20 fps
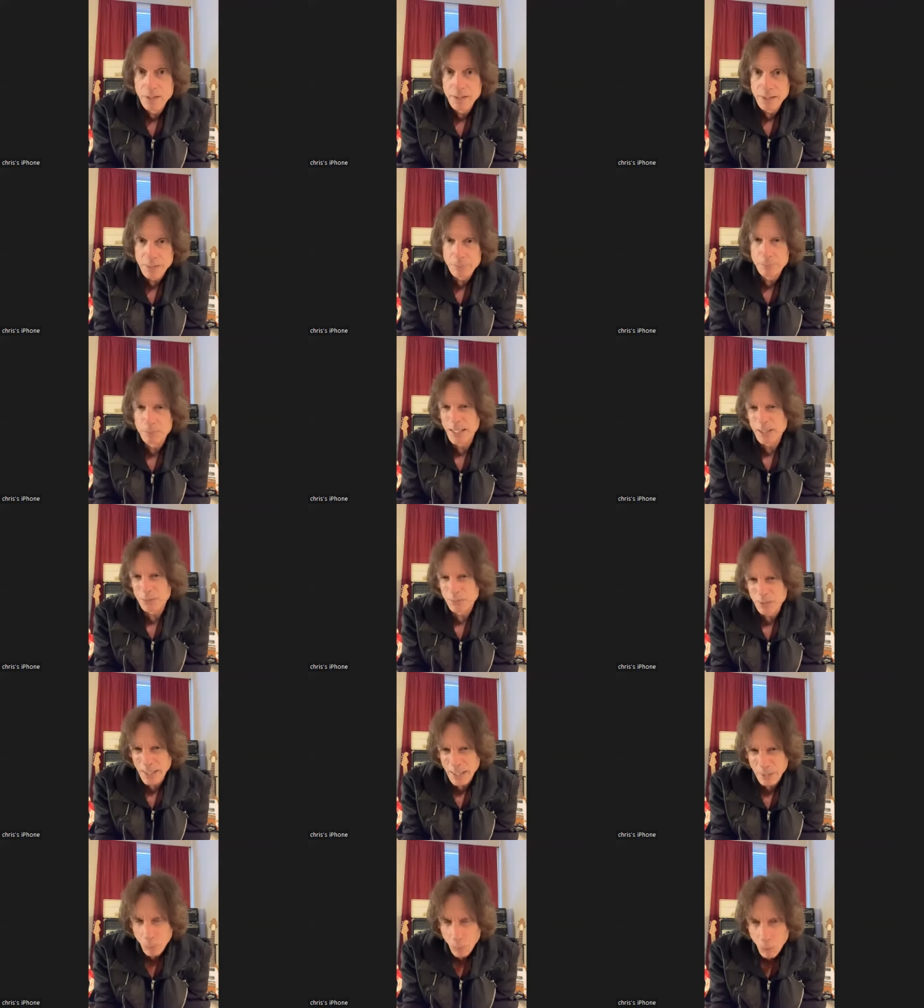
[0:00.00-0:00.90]
He played
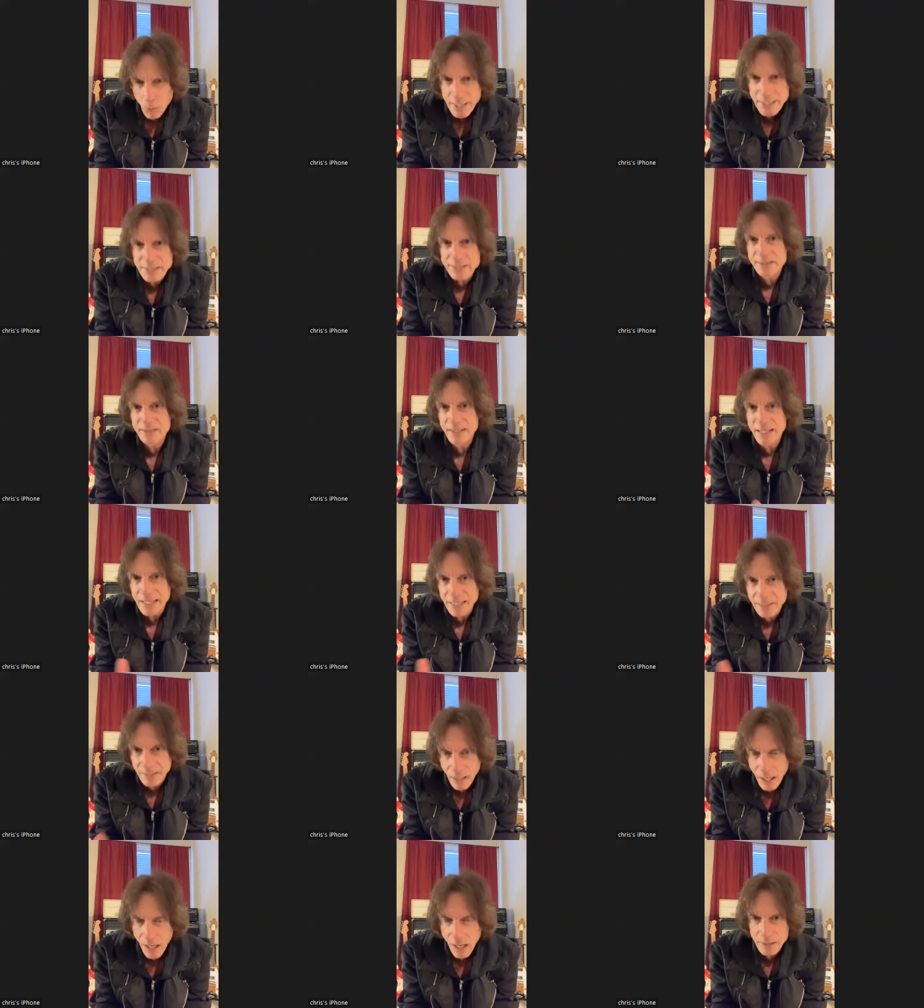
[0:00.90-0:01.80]
with like Whitesnake
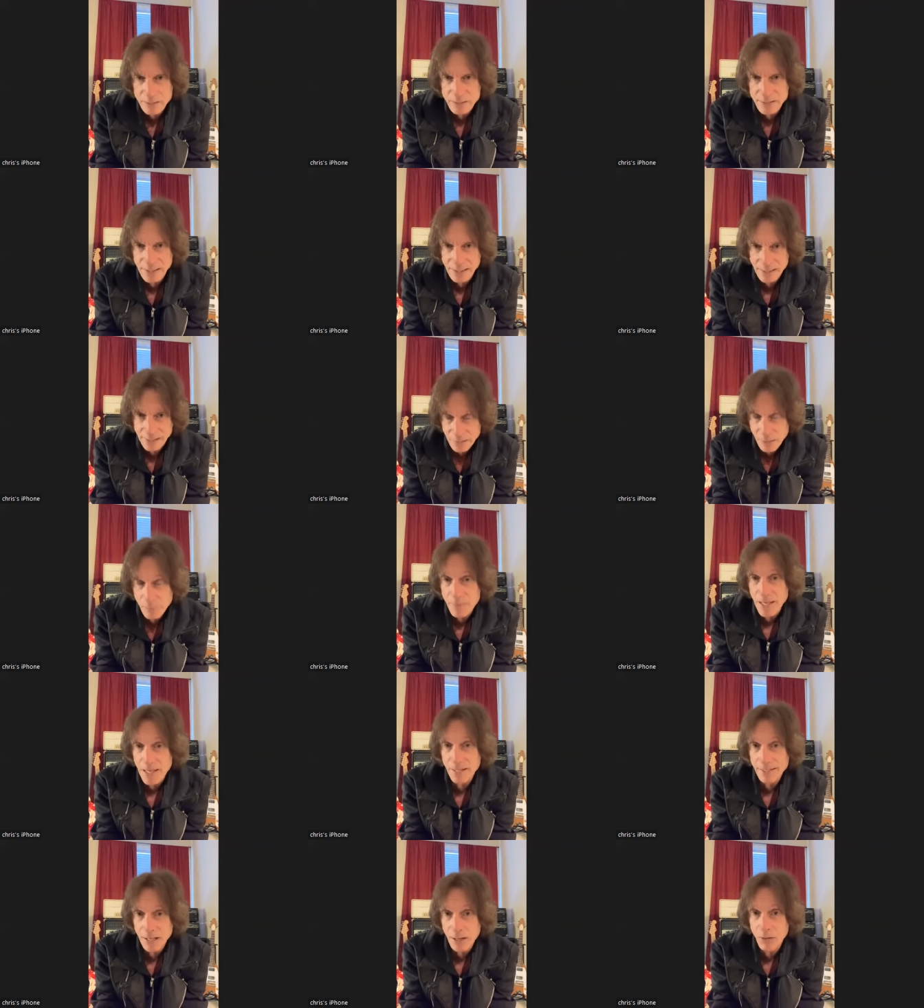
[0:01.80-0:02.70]
and Ozzy, and he's in a
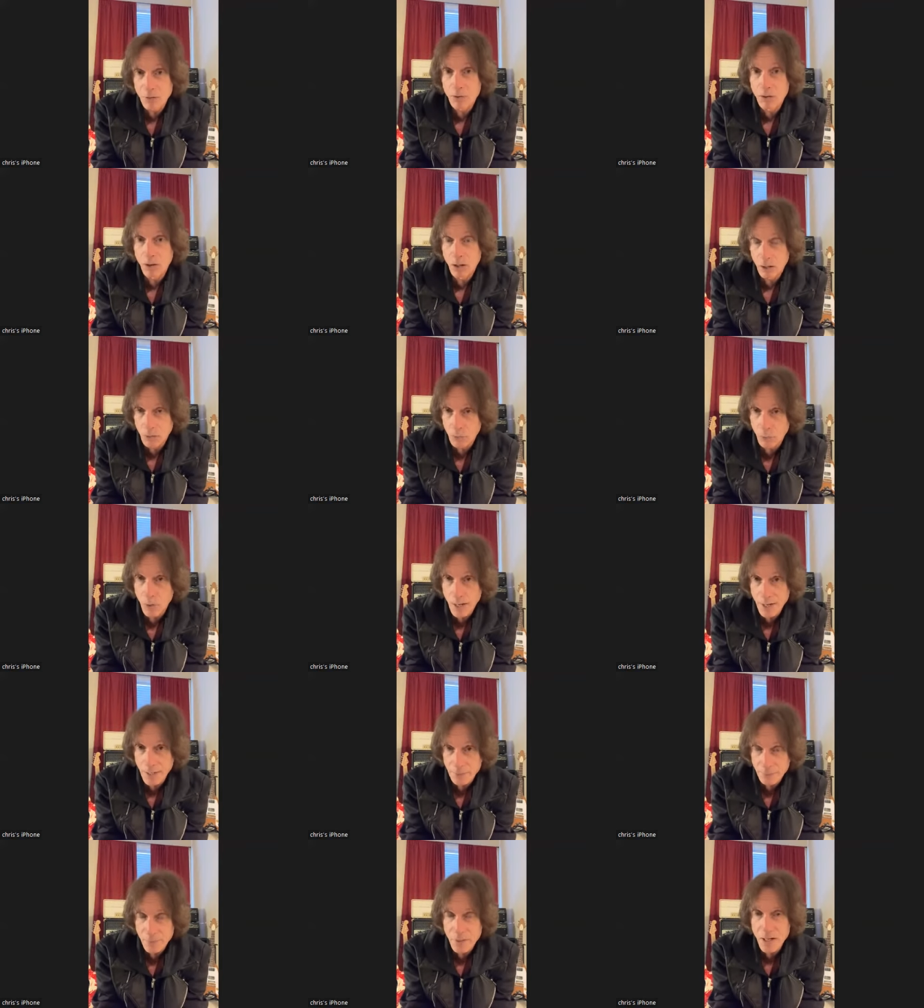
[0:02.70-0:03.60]
band now called
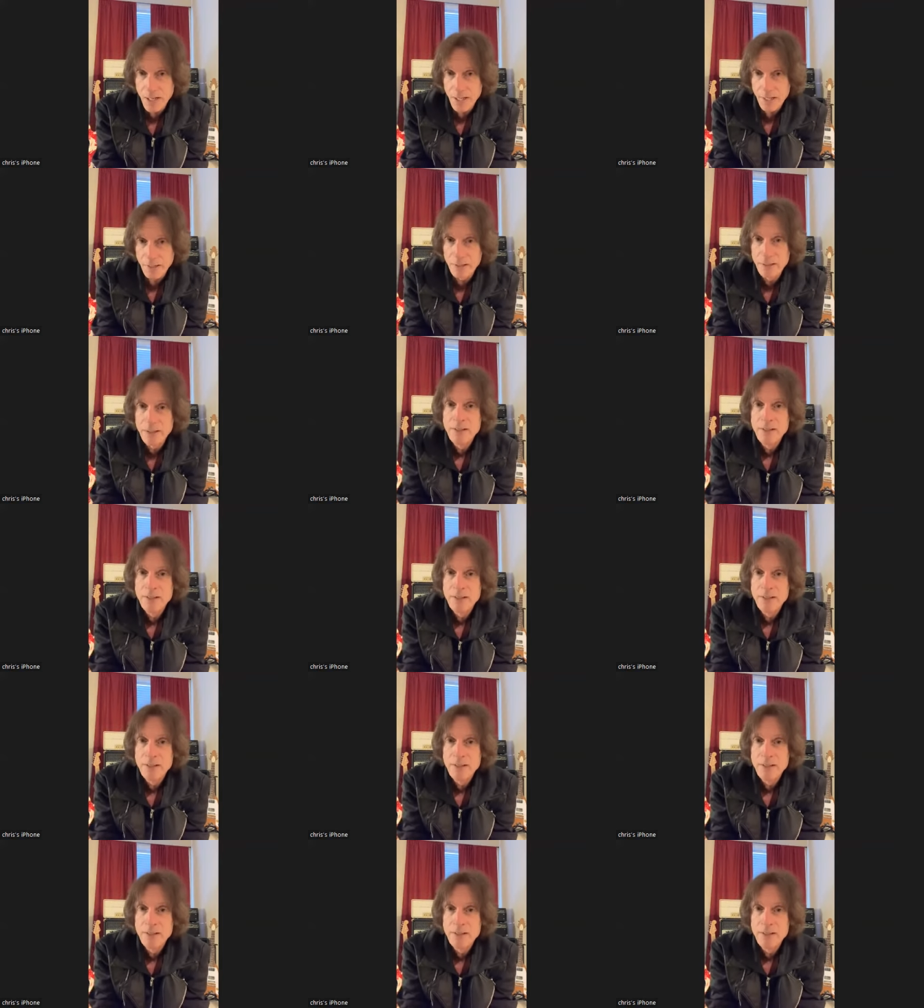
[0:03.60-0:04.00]
Quiet Riot.